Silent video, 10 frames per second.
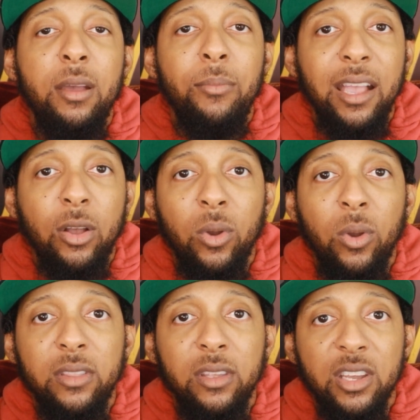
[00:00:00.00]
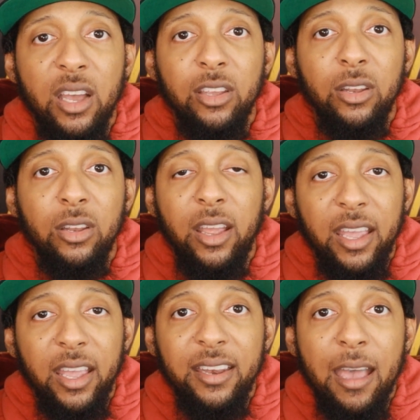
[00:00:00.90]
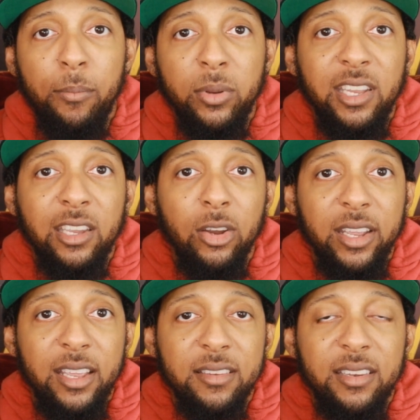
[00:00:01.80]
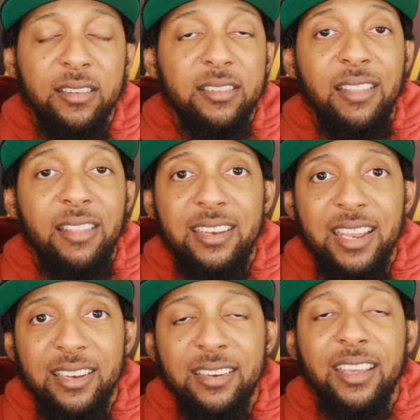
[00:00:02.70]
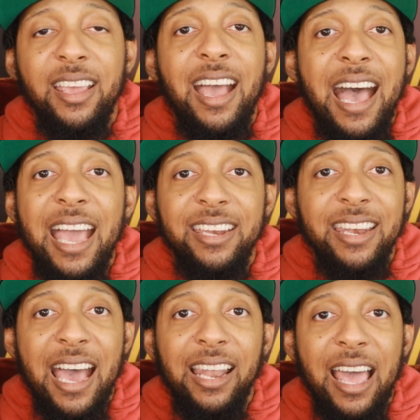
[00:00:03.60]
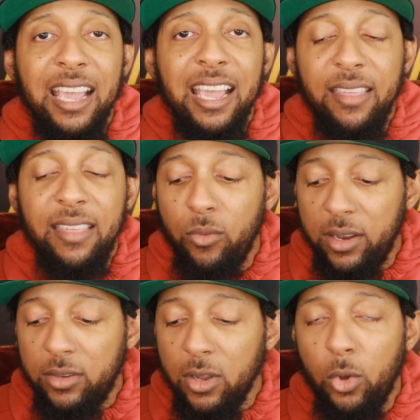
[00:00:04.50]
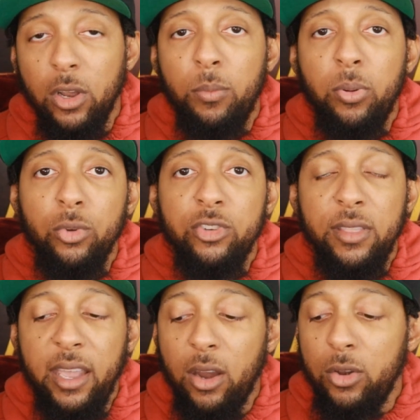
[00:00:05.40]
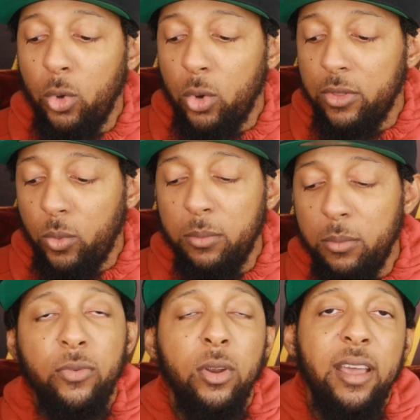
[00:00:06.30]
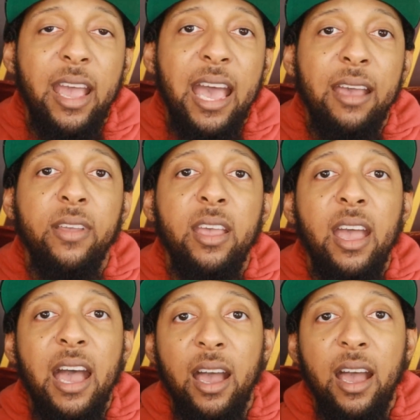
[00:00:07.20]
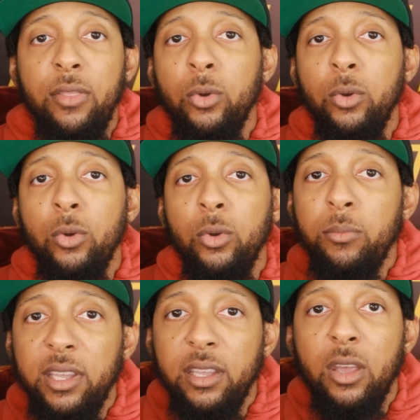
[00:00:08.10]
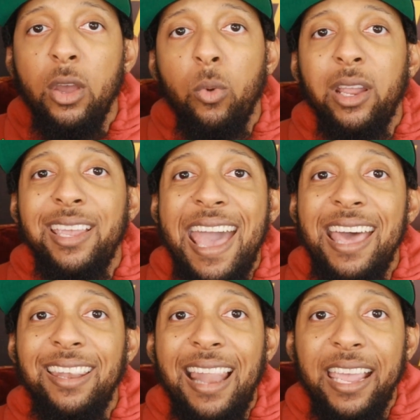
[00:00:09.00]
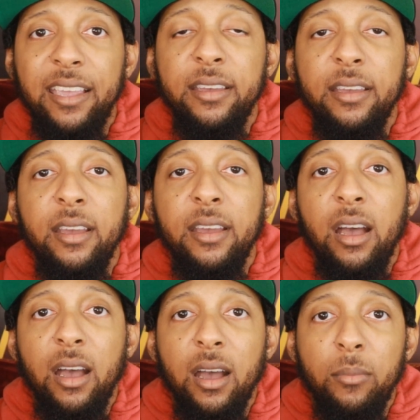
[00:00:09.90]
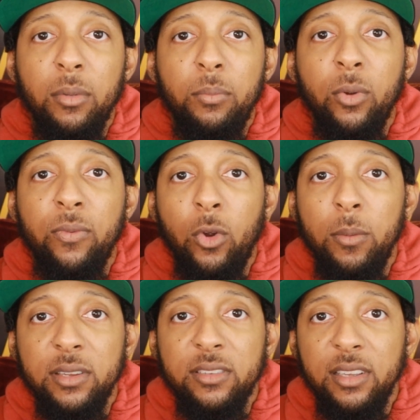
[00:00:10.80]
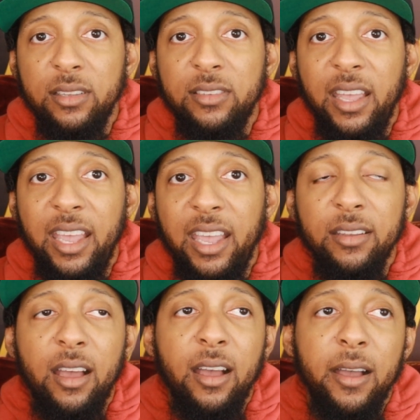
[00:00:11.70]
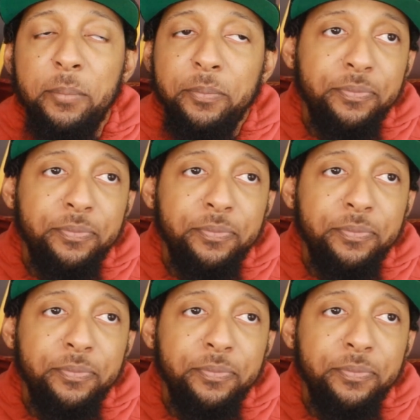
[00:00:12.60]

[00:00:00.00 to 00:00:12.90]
by going for the jugular in that particular instance. They didn't. I did not like that red zone approach there, nor the one before the half. Uh, those to me were cat-like um, performances, and um,